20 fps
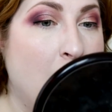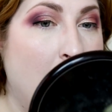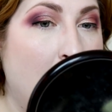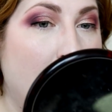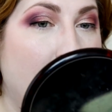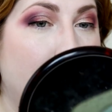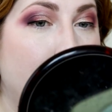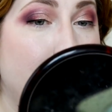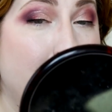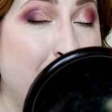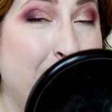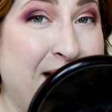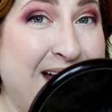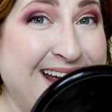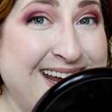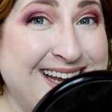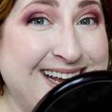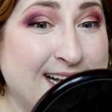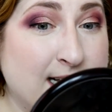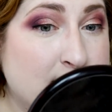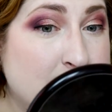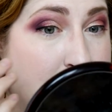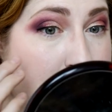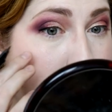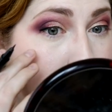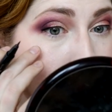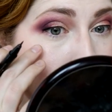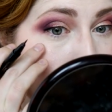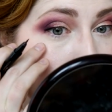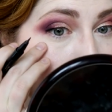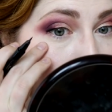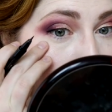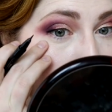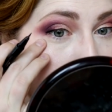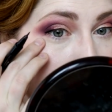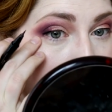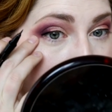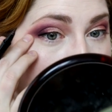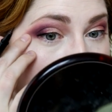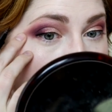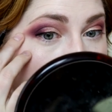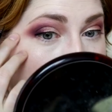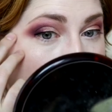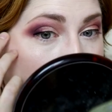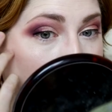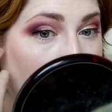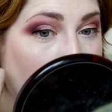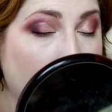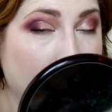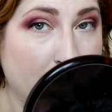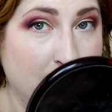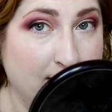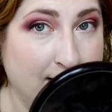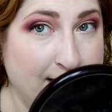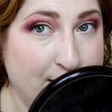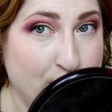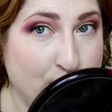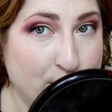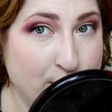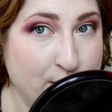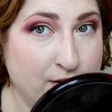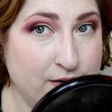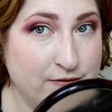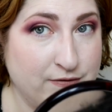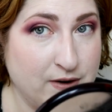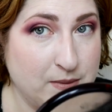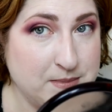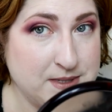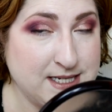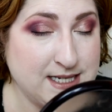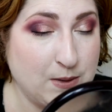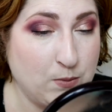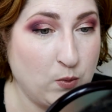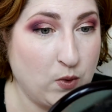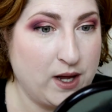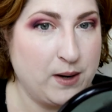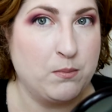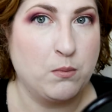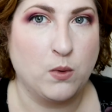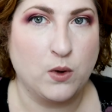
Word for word: Um, my guess is that they got a litter from someone,